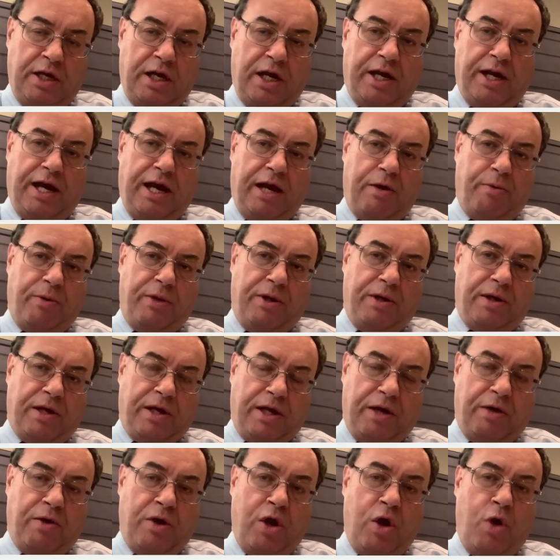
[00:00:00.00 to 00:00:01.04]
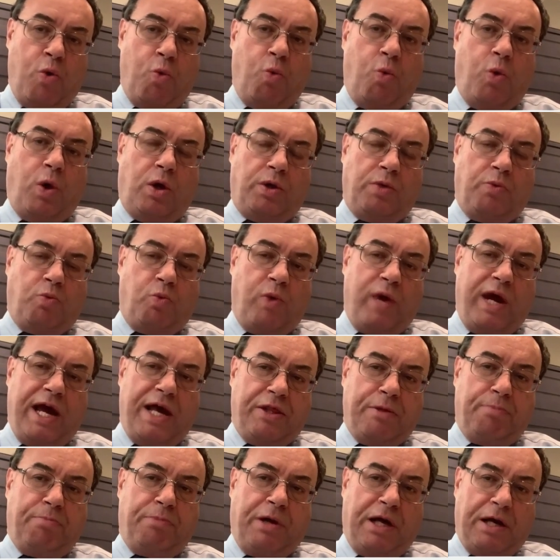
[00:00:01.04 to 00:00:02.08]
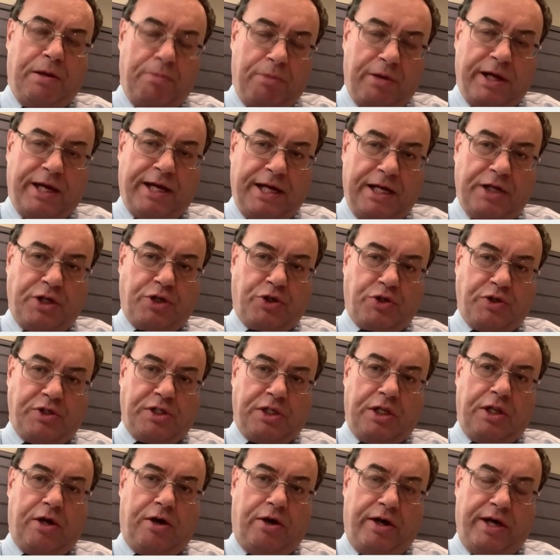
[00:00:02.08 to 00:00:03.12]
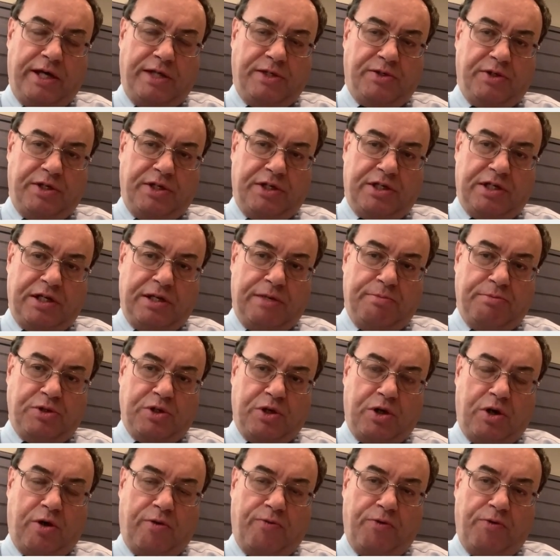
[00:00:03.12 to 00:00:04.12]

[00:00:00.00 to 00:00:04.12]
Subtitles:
and how we, you know, where the public interest lies in terms